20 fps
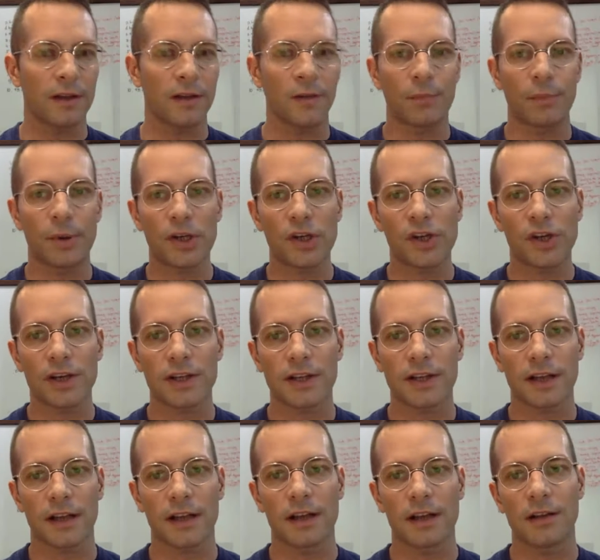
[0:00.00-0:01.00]
pitches and
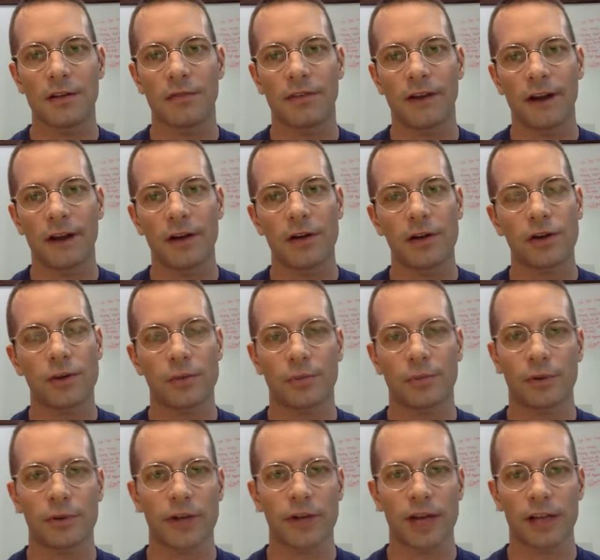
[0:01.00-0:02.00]
in the financial
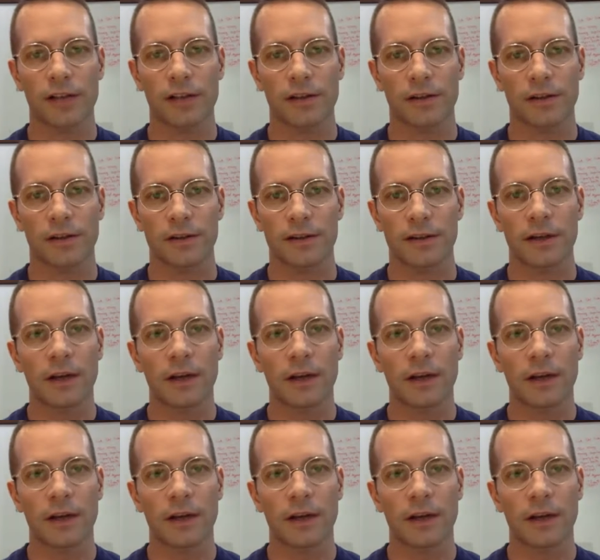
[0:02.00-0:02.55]
projections